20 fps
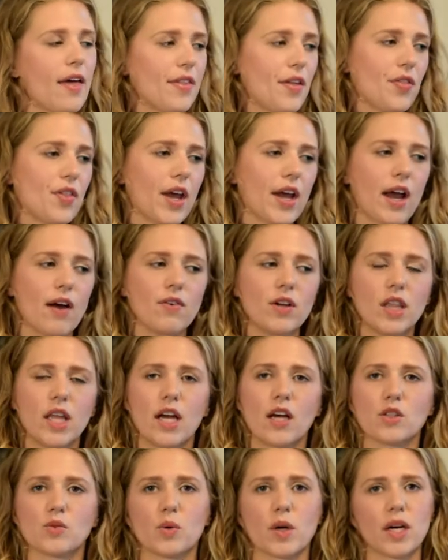and then like everything
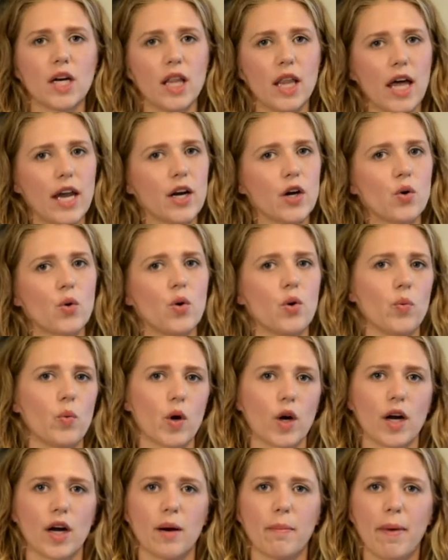else, we're gonna let it cool, and
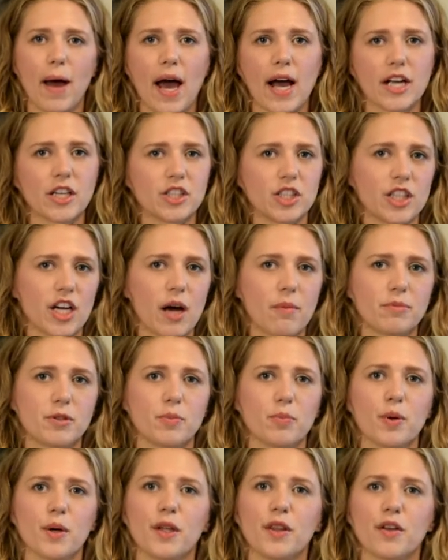we're gonna package it up to
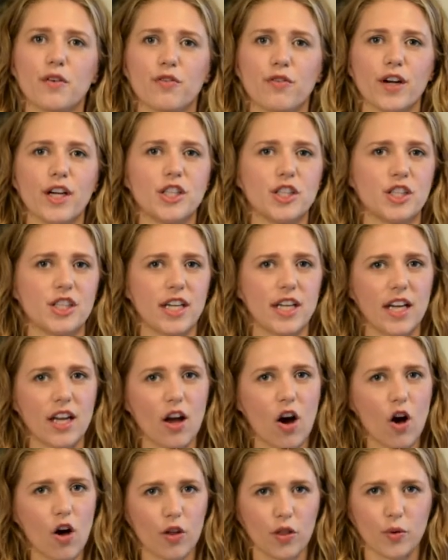put in the fridge to eat
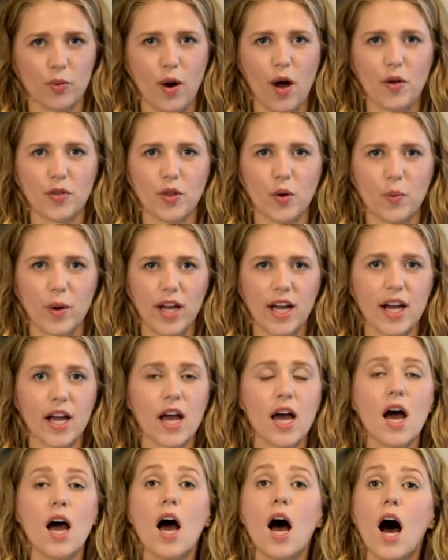all throughout the week.
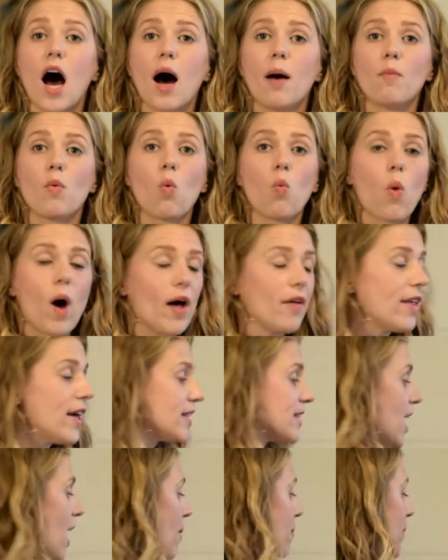Um, while
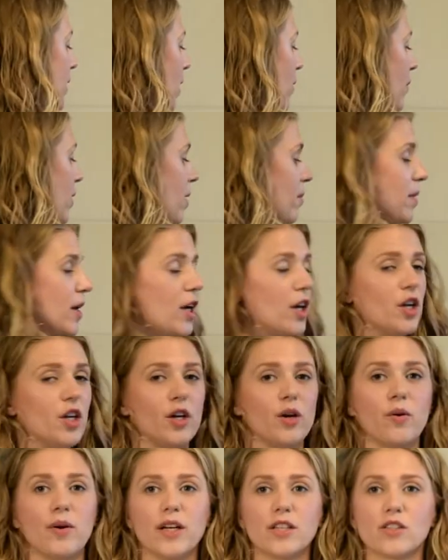that's happening, what I'm going to
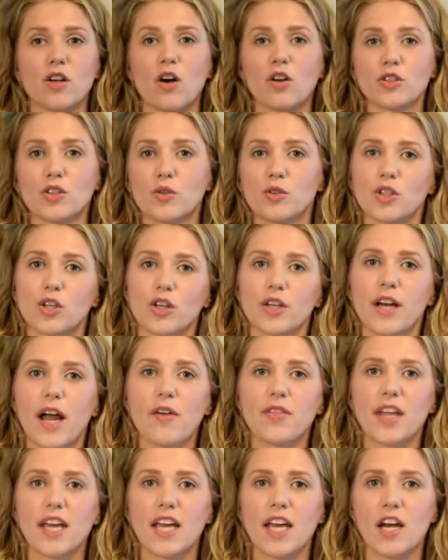do is also turn
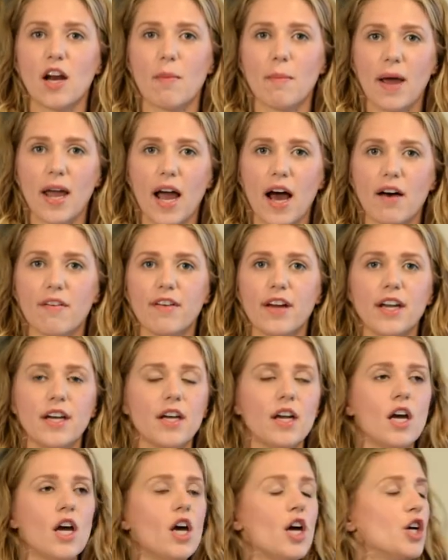down the heat on my
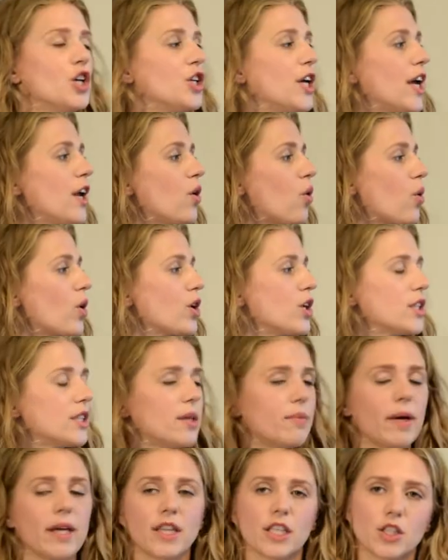oven. In order
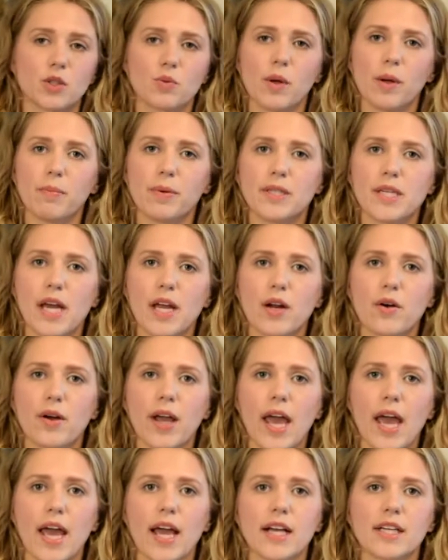to make the sweet potato
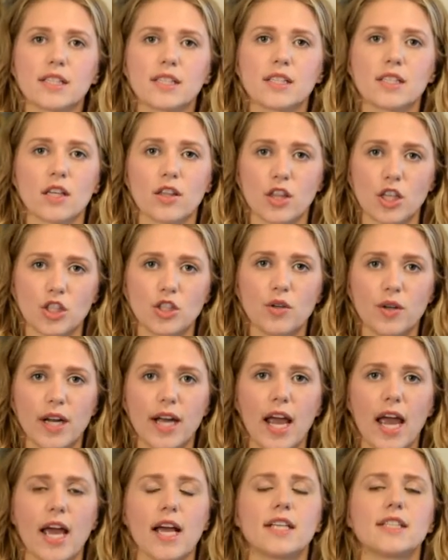cakes, the tuna
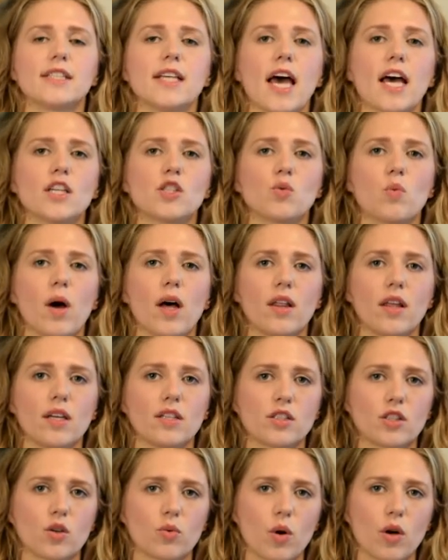cakes, as well
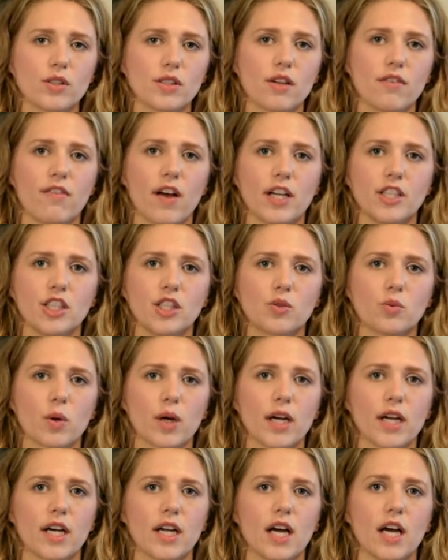as the roasted veggies,
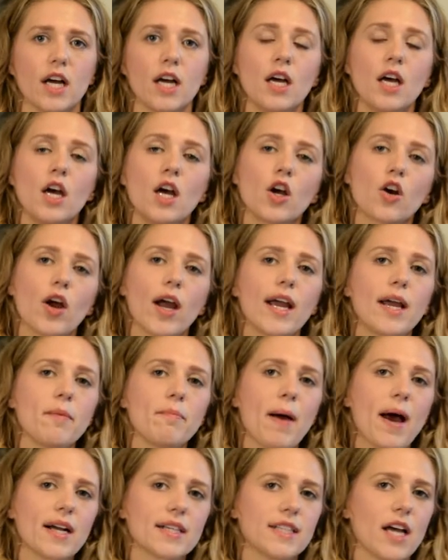we're going to crank it
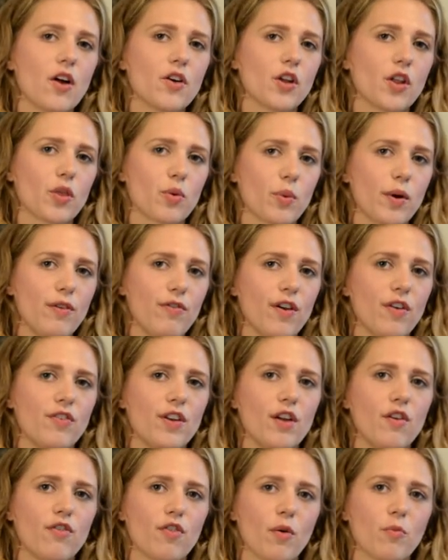back down to
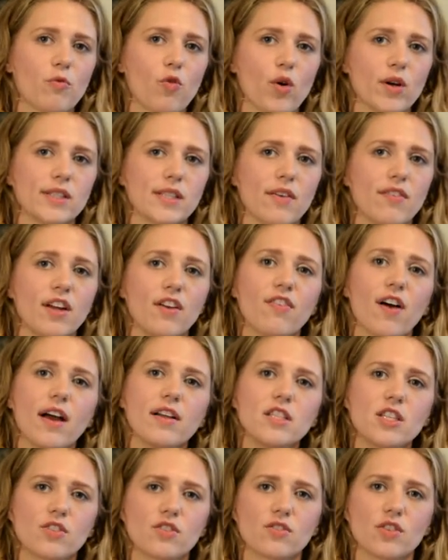350 from
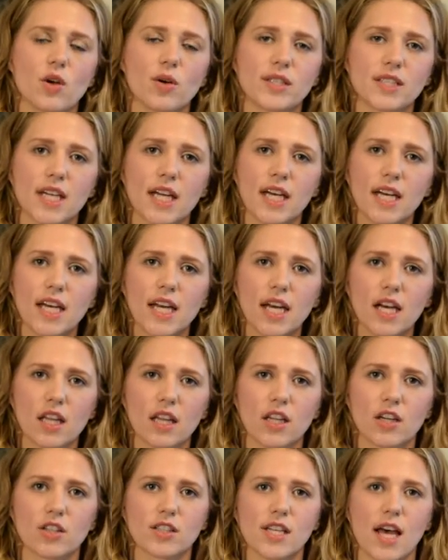475, so it's going to need a
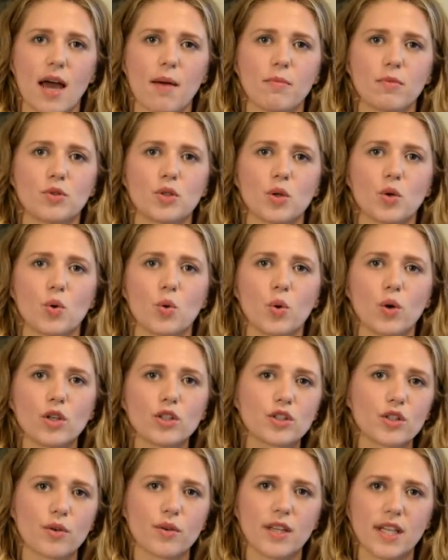little time to cool,
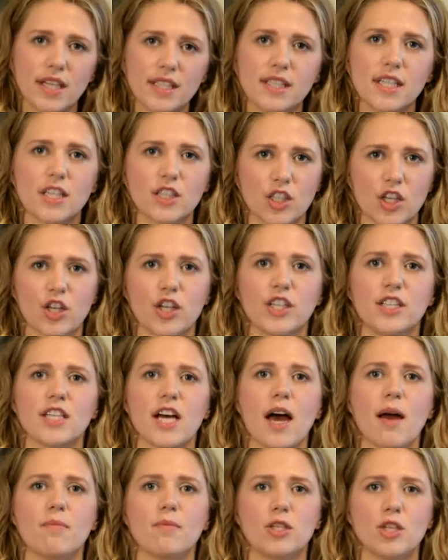so this is a good
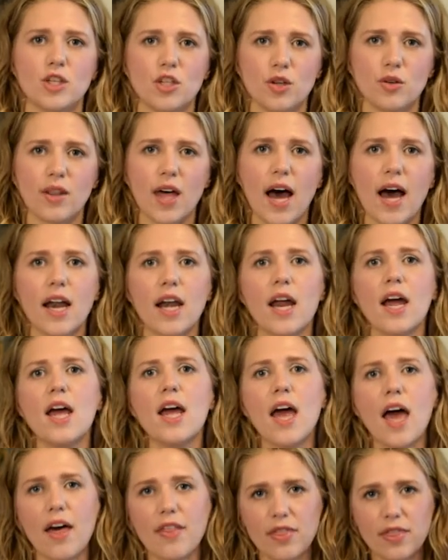time to do that.
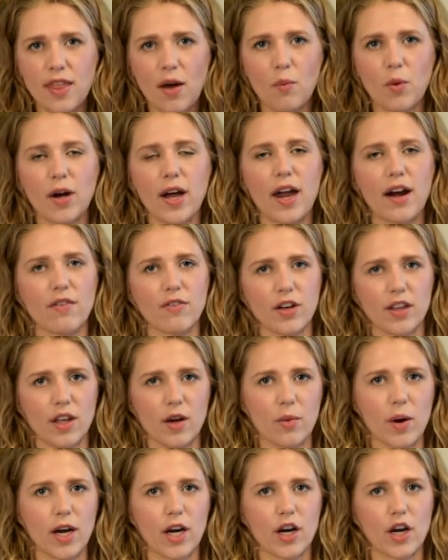Then we'll get
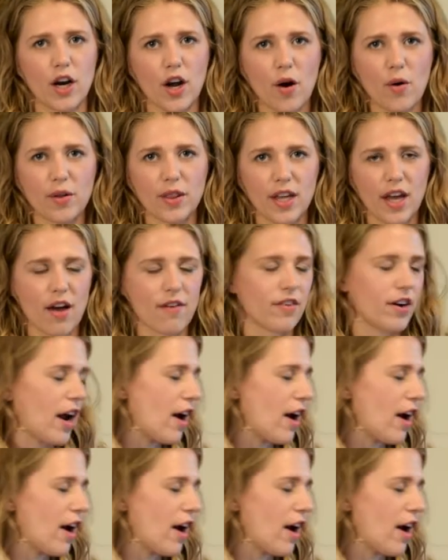everything ready to go in the oven